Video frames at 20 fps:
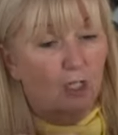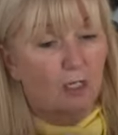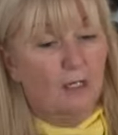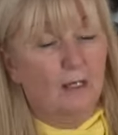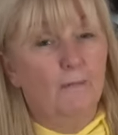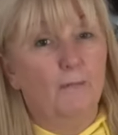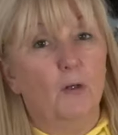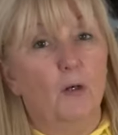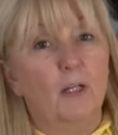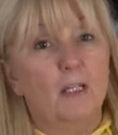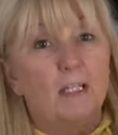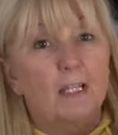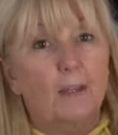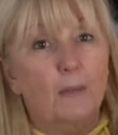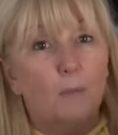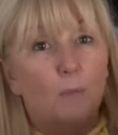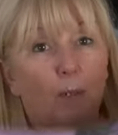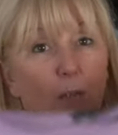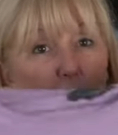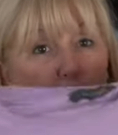I've got
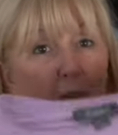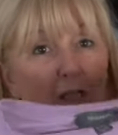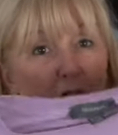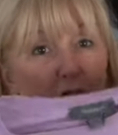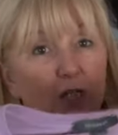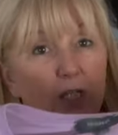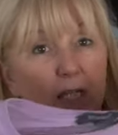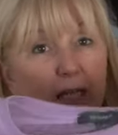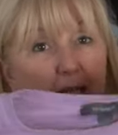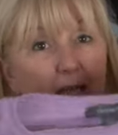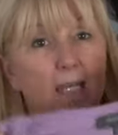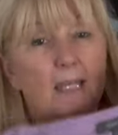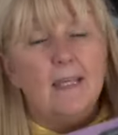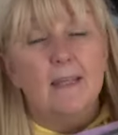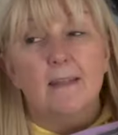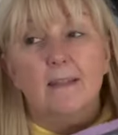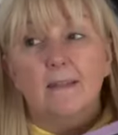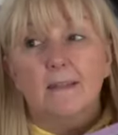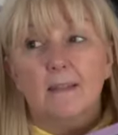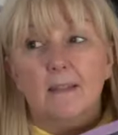another one which
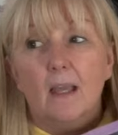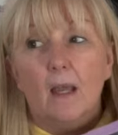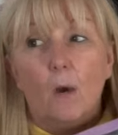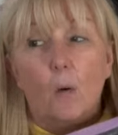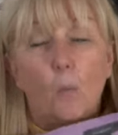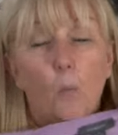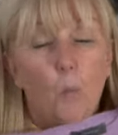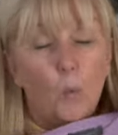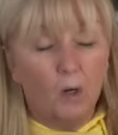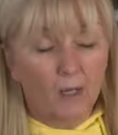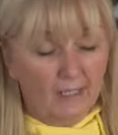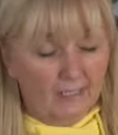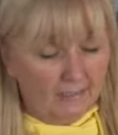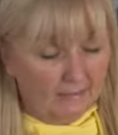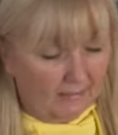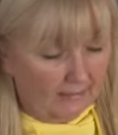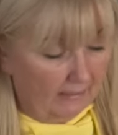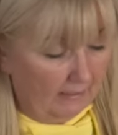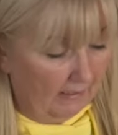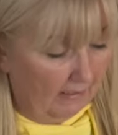is
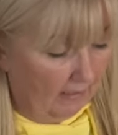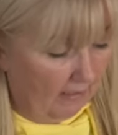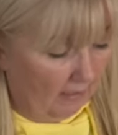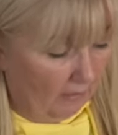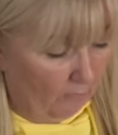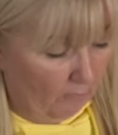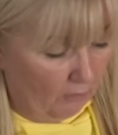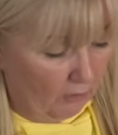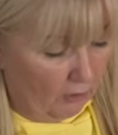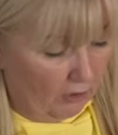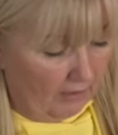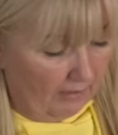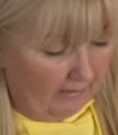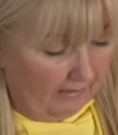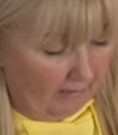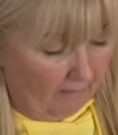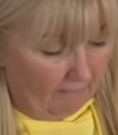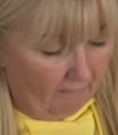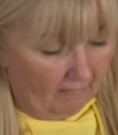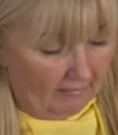white, which is
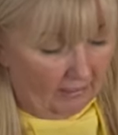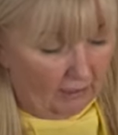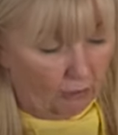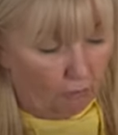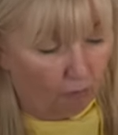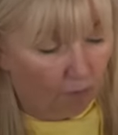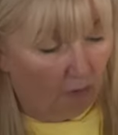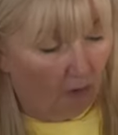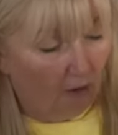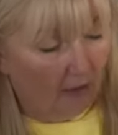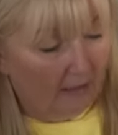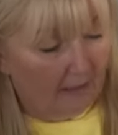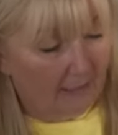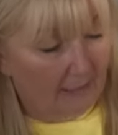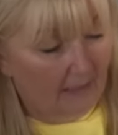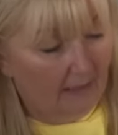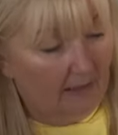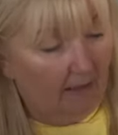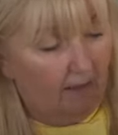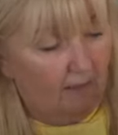currently
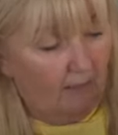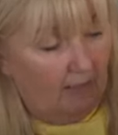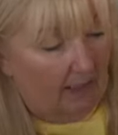drying.